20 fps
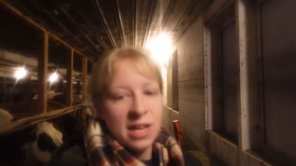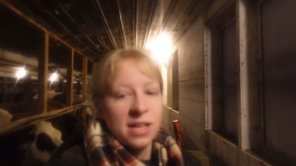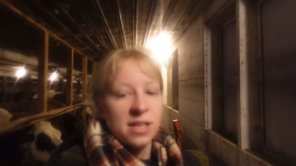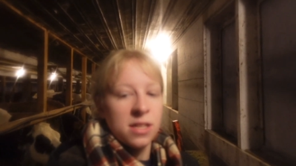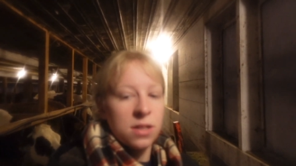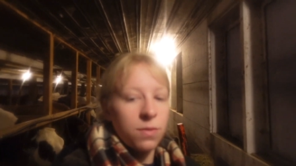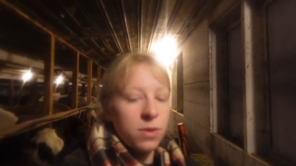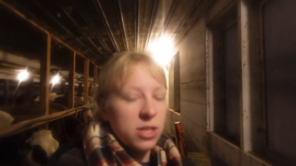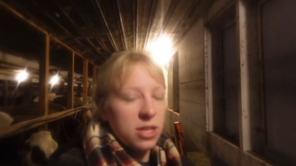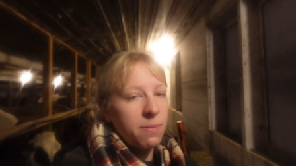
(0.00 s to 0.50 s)

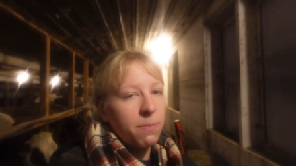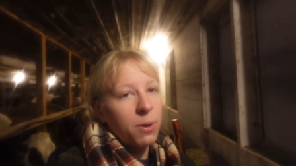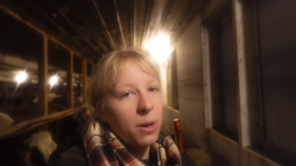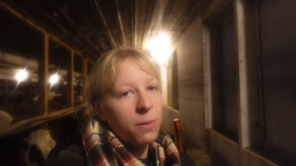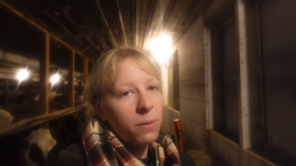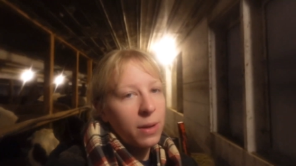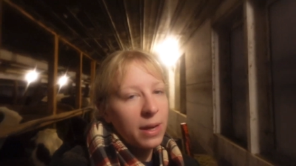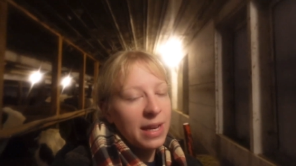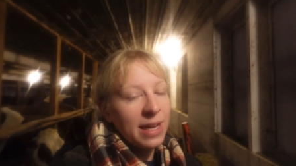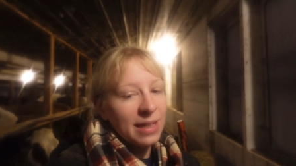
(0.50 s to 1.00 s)
So we did
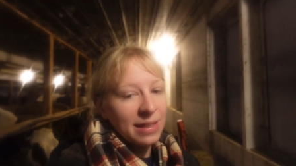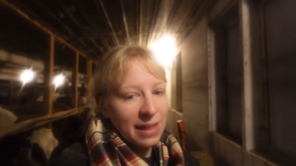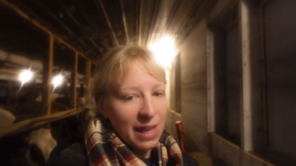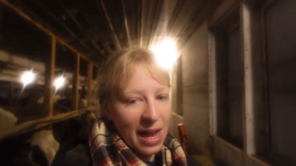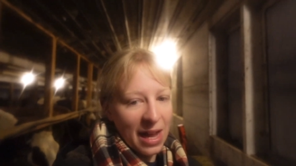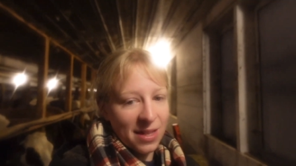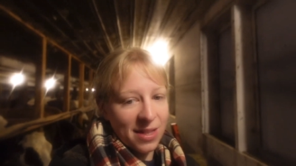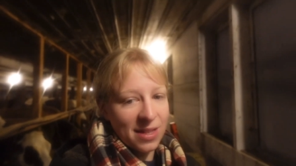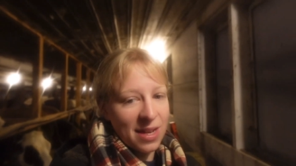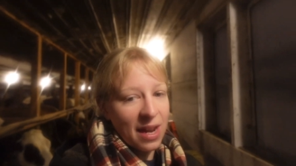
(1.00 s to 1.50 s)
bring one in
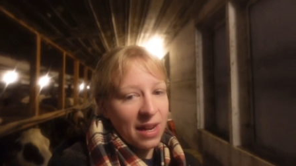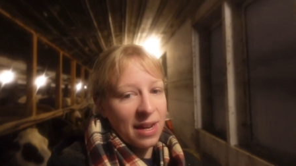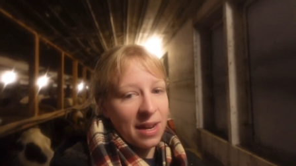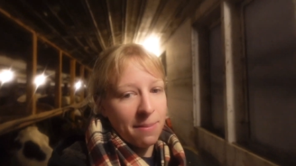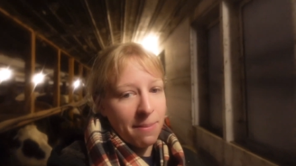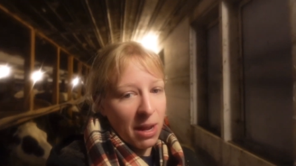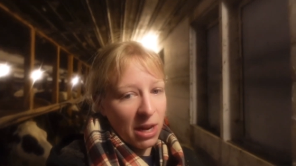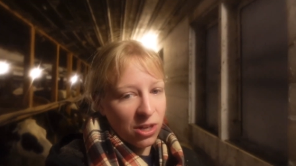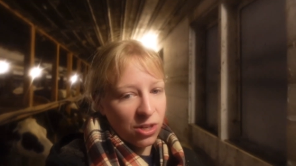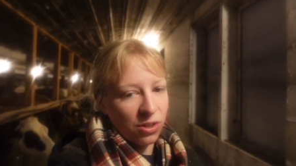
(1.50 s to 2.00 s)
last night
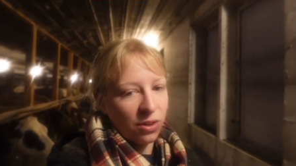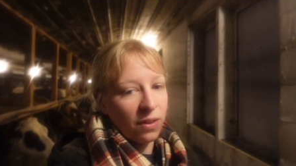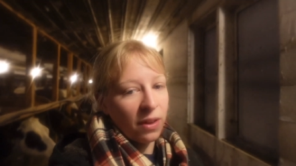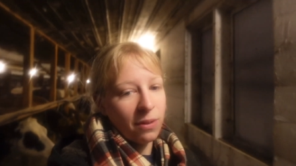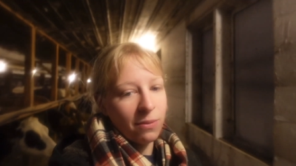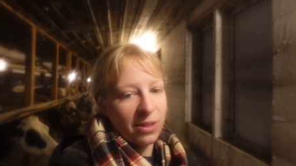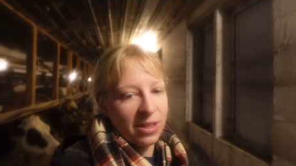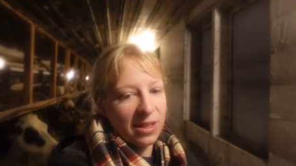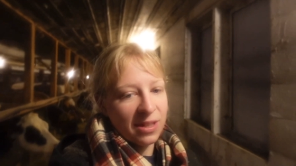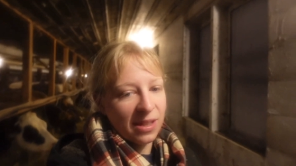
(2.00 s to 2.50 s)
and make sure that
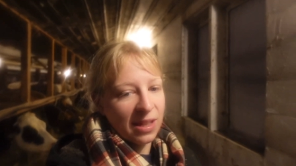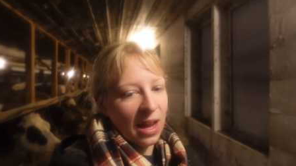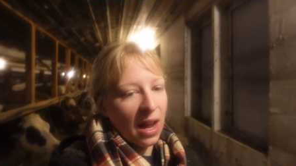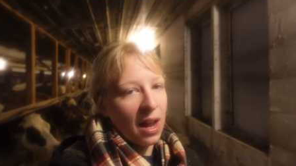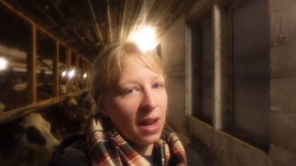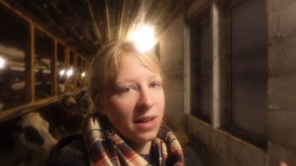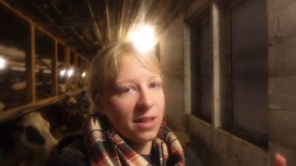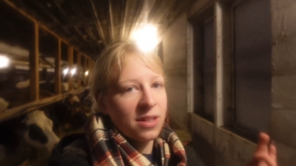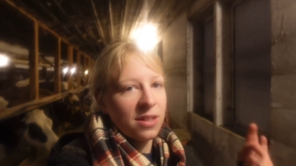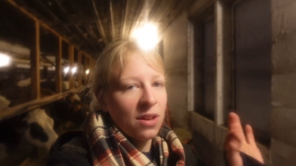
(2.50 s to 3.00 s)
it was
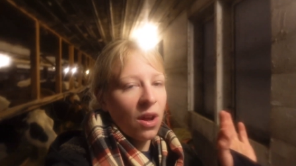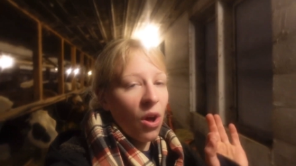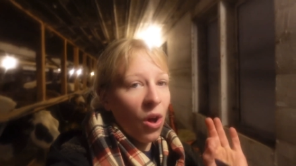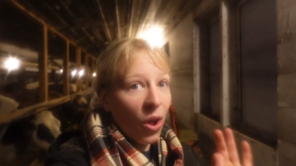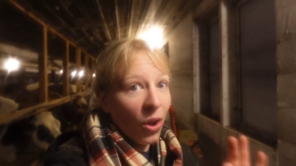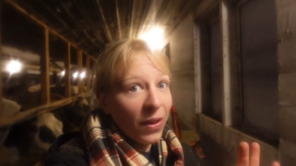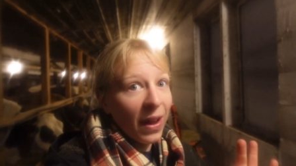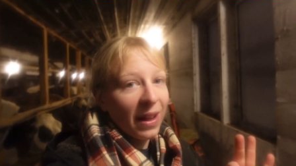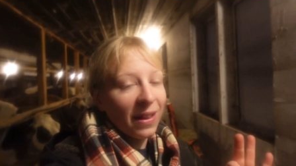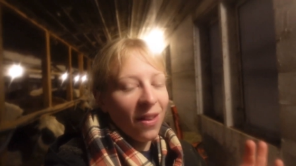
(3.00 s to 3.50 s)
inside
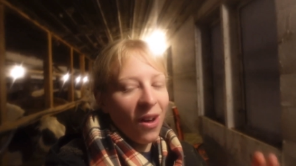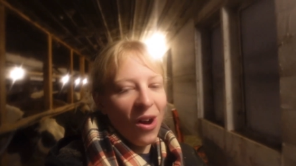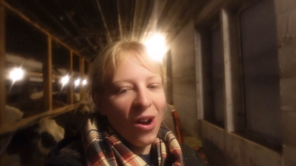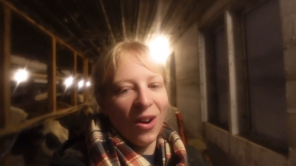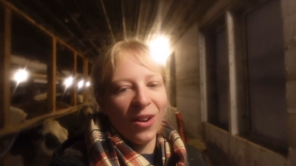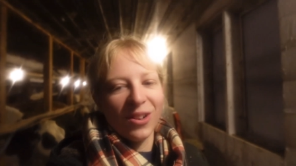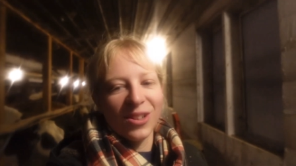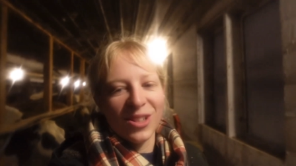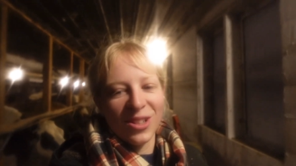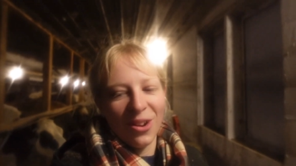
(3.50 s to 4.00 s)
all night
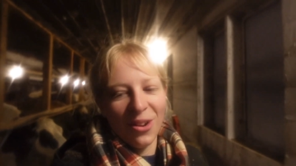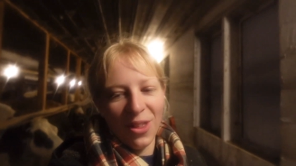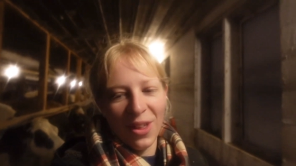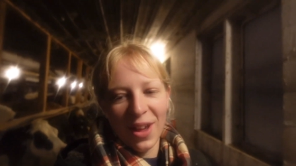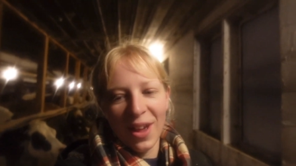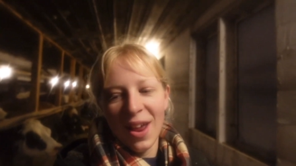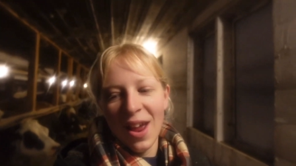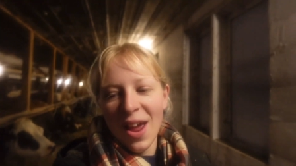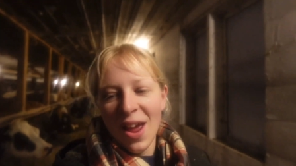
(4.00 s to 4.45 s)
long so that,